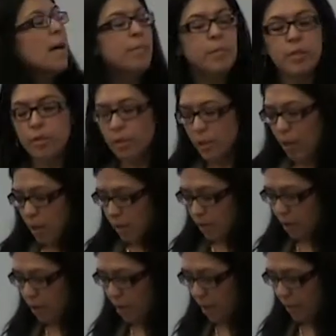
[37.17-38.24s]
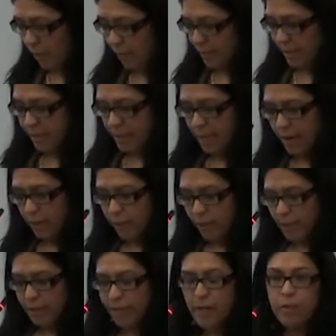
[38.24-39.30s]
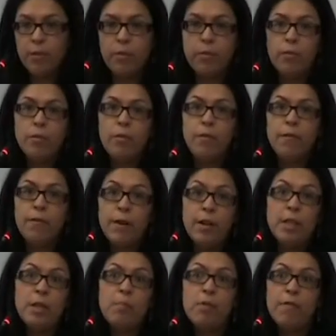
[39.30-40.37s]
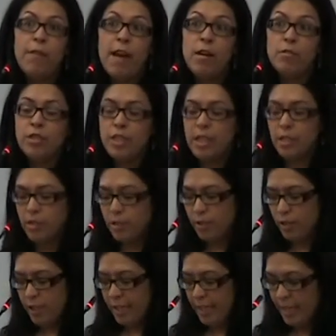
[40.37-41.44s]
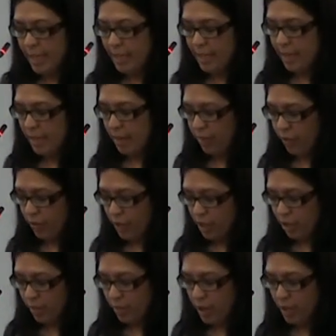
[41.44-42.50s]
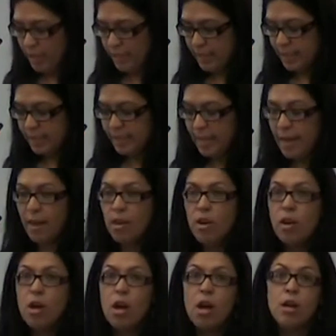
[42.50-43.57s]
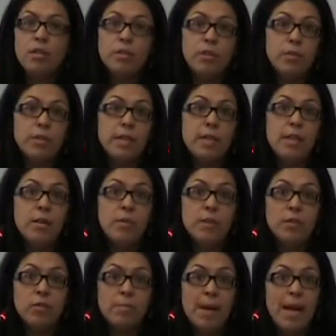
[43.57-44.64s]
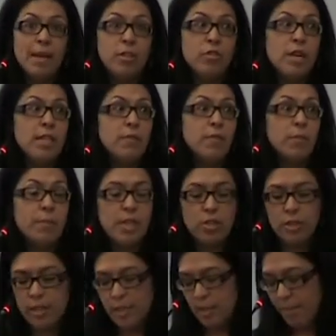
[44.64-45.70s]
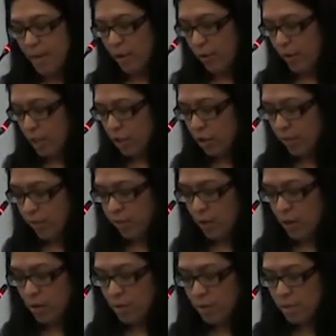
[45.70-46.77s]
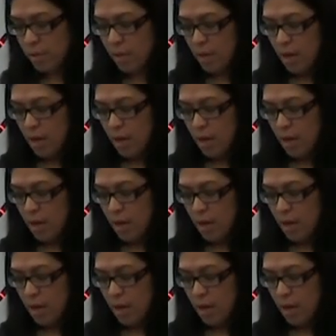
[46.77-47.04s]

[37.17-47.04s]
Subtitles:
So scholars are documenting that we're living through fairly profound changes to Canadian immigration policies that are associated with dramatic transformations in migration flows.